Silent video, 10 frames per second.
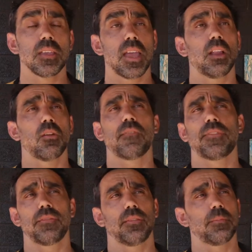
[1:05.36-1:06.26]
Yeah, look,
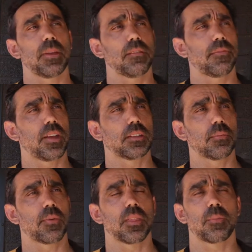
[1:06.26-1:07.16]
I've definitely been
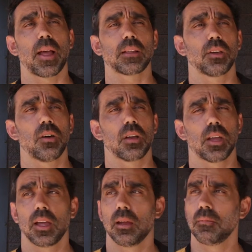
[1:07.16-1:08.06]
affected by the black
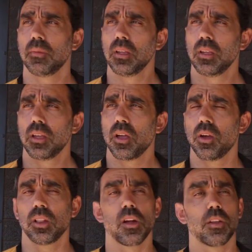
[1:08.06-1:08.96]
dog. Um,
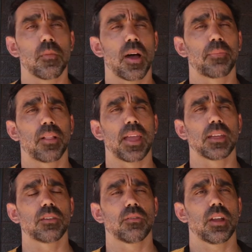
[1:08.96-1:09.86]
early on in my
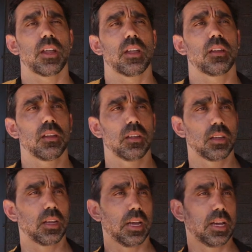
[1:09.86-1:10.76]
playing career
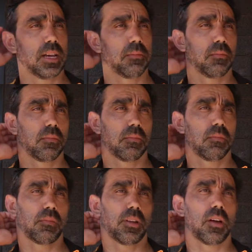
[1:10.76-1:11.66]
um,
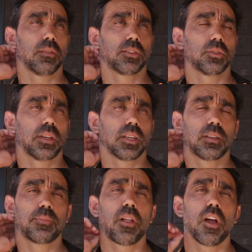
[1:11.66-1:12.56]
when I was doing a
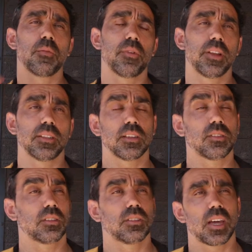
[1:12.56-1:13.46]
diploma in
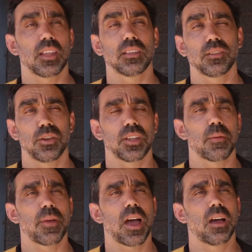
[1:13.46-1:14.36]
Indigenous Studies,
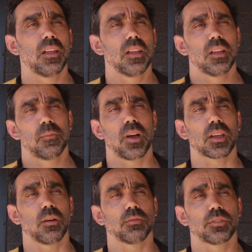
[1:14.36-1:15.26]
learning about
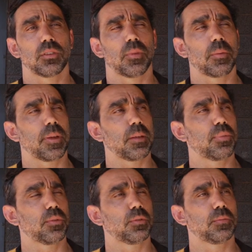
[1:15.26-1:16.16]
my culture and my
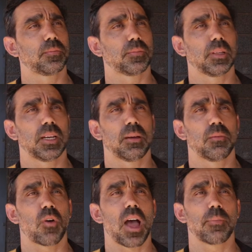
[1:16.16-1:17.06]
people,
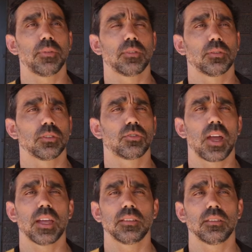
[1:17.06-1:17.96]
um, what happened to
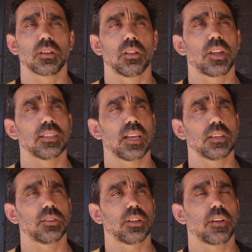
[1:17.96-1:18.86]
Australia since
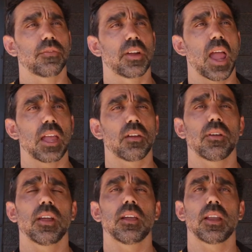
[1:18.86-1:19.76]
colonisation. I got very
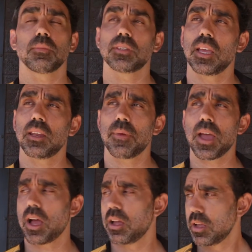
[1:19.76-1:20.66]
angry and upset
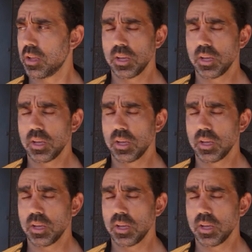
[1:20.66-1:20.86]
about,